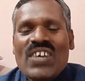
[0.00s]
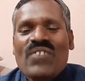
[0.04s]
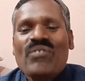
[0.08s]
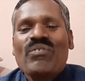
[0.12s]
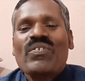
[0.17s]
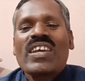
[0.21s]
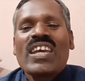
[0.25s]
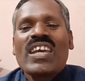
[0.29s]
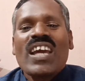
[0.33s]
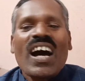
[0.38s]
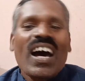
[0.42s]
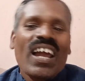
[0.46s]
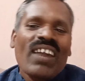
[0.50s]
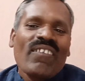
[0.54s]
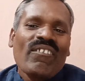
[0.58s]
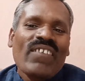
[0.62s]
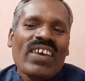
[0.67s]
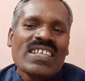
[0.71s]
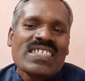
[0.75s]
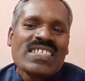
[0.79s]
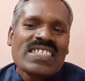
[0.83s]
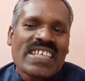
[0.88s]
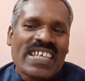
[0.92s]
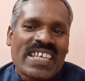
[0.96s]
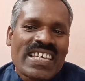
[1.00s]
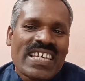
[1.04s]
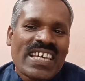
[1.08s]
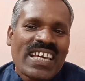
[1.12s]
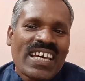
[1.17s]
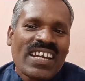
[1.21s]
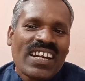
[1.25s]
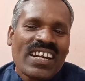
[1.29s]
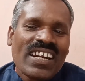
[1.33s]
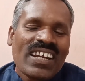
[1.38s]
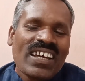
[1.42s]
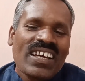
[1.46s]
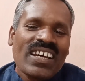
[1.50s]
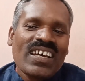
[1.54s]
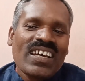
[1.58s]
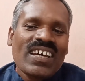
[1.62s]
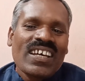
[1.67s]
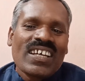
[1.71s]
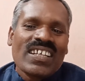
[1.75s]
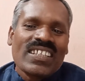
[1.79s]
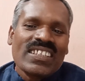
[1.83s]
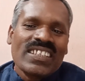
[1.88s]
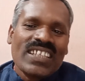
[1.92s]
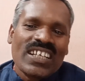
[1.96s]
we always hear
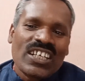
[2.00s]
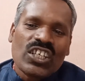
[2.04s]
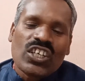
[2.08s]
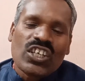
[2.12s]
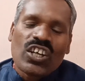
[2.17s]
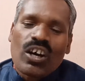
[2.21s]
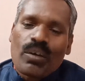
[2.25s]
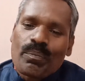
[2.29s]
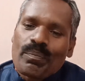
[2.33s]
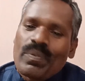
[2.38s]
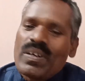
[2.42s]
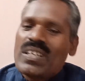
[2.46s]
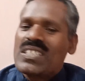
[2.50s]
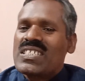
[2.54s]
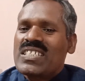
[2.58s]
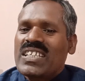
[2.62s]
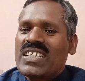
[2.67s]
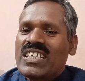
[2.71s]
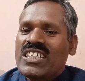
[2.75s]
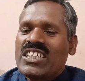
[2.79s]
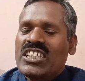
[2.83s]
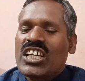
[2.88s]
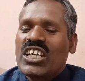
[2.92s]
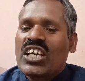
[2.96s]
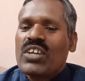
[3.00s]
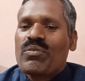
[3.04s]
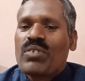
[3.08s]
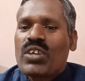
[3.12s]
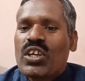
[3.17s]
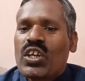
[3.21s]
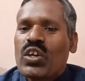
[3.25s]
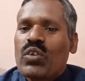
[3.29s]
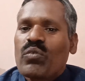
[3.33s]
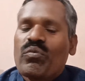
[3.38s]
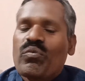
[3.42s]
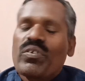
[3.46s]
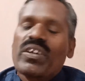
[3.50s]
the toppers interview,